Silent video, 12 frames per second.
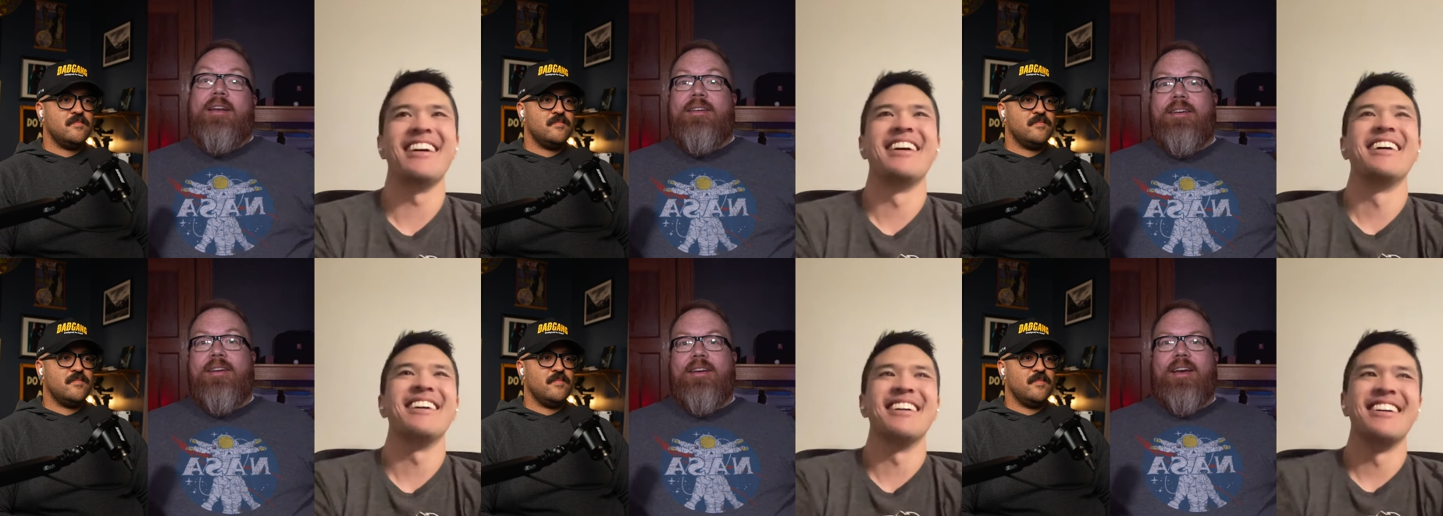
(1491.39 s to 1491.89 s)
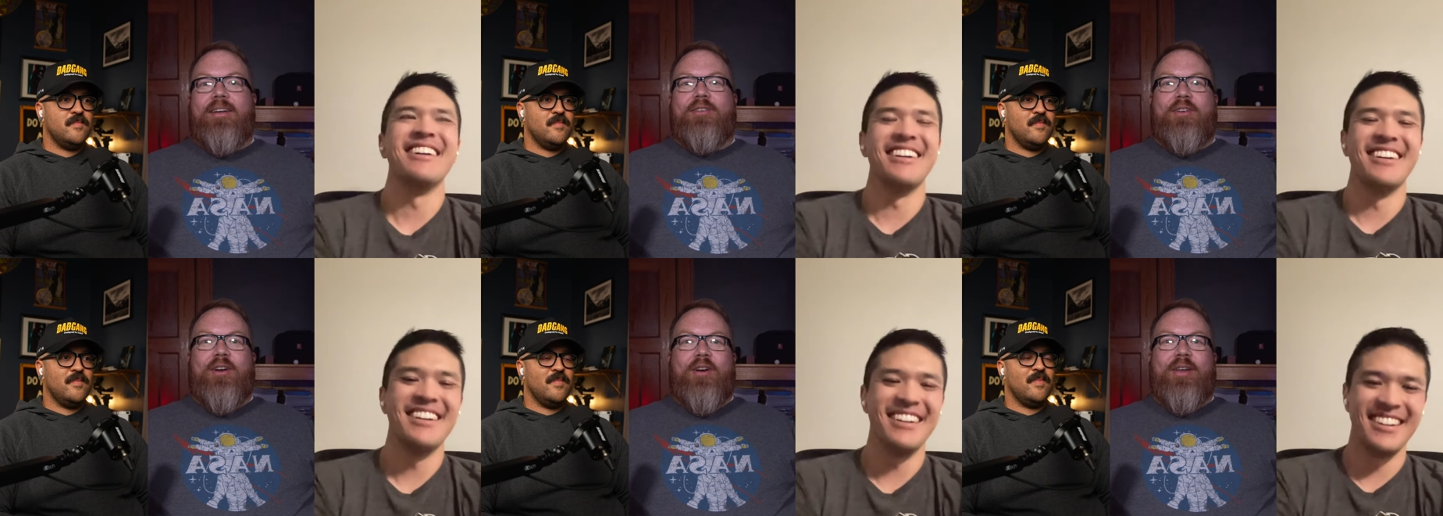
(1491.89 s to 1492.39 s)
Speaker 1: and
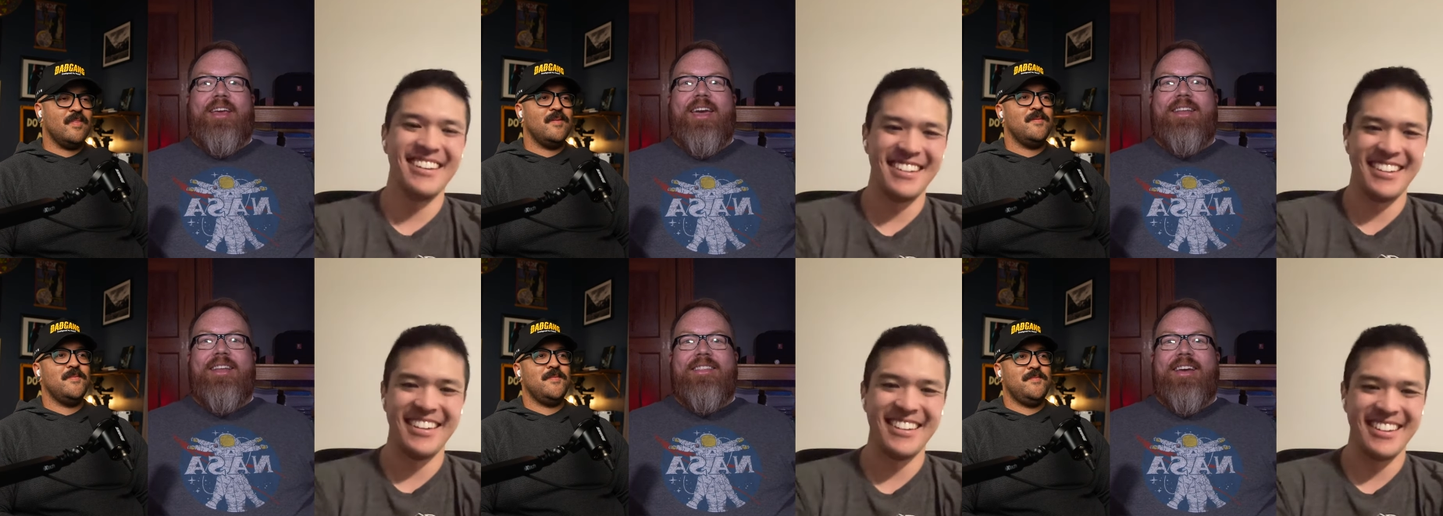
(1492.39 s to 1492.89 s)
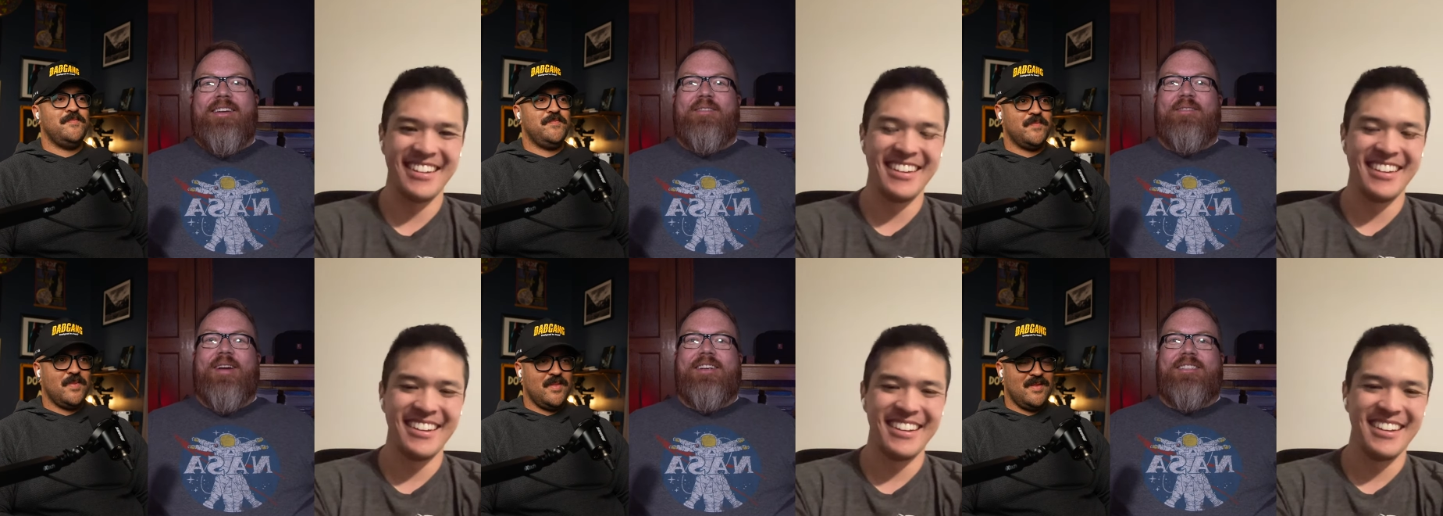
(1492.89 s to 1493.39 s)
started uh, heading that
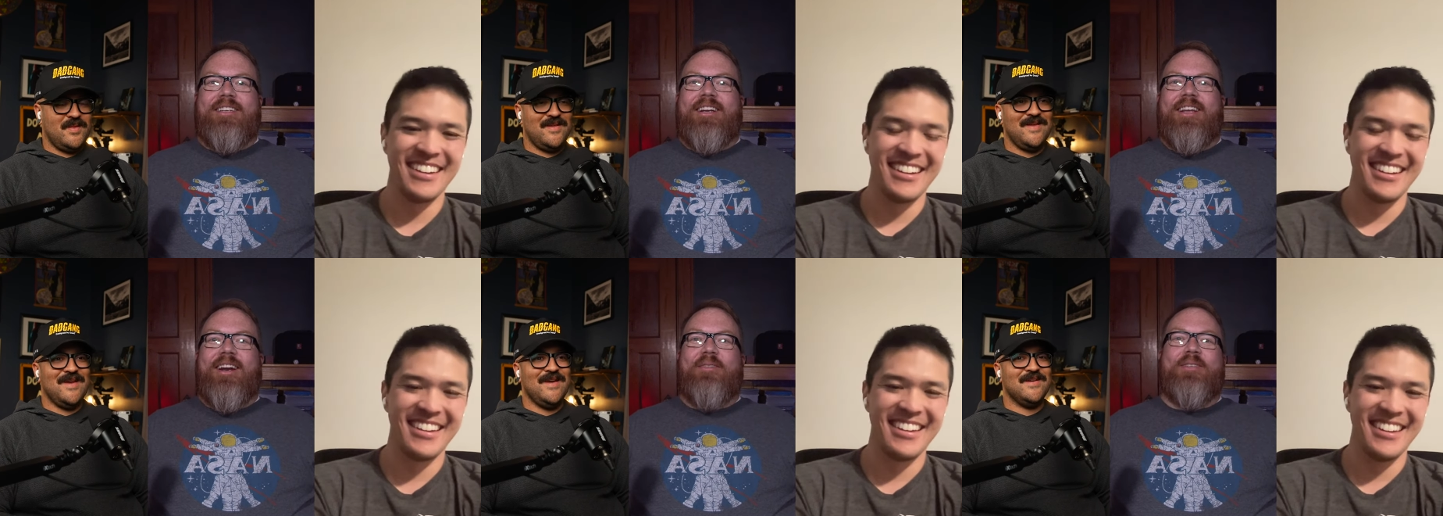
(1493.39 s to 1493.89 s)
direction and i was yeah.